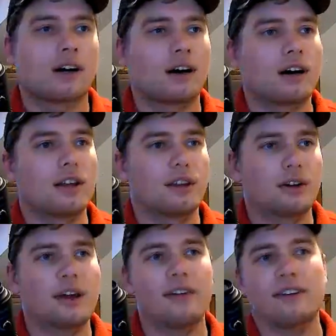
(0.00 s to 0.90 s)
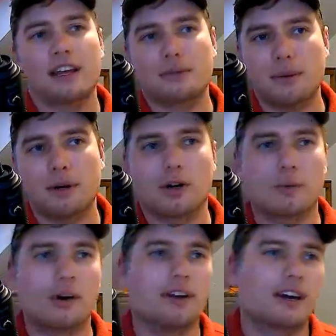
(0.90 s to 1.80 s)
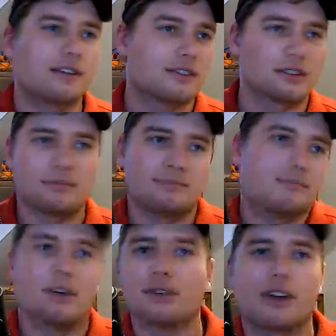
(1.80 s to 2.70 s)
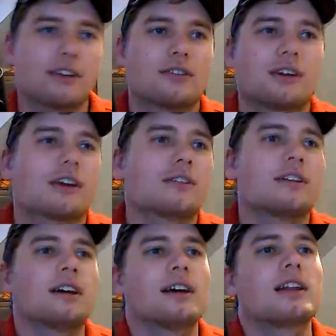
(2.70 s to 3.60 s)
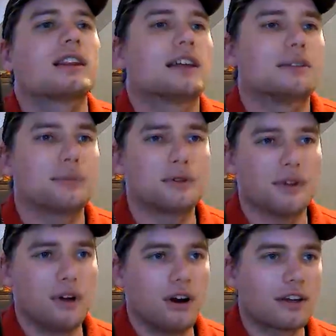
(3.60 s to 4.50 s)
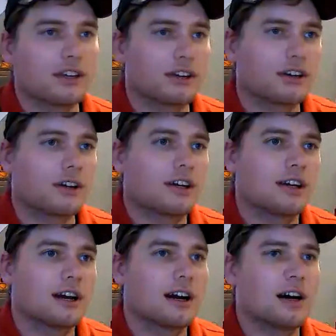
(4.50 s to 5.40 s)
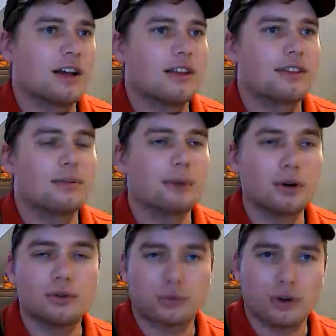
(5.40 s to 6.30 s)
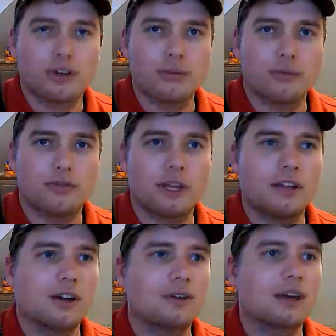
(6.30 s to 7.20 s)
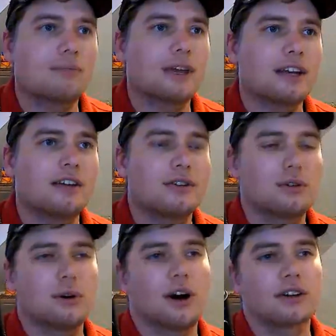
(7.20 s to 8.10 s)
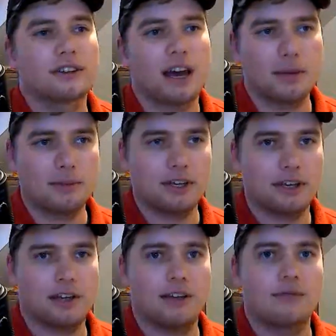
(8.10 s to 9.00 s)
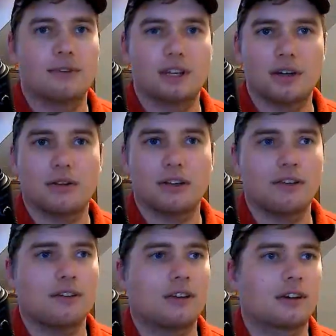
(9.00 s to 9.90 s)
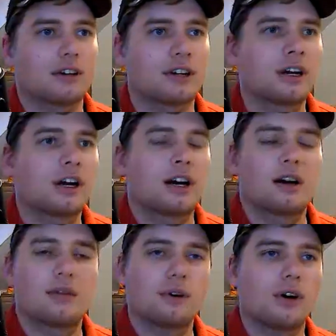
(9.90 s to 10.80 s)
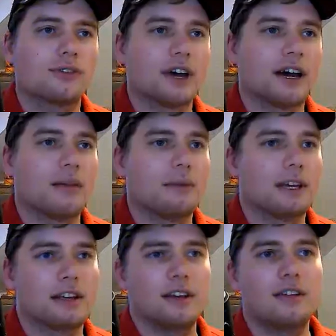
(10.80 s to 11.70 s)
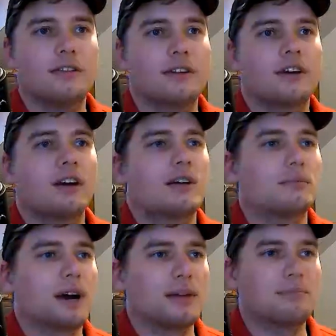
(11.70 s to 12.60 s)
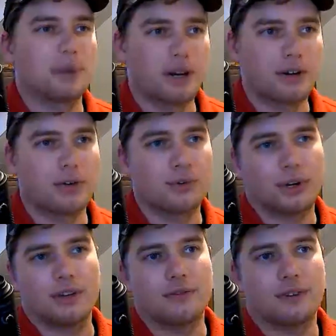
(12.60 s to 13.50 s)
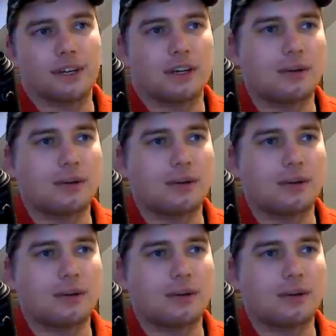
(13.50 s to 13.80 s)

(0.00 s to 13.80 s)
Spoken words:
there you have it. That's my Mark 1. Obviously, builds on the channel. Let's move along here. The most recent video that made it to our top 10 video list here of all time is my barrel train video.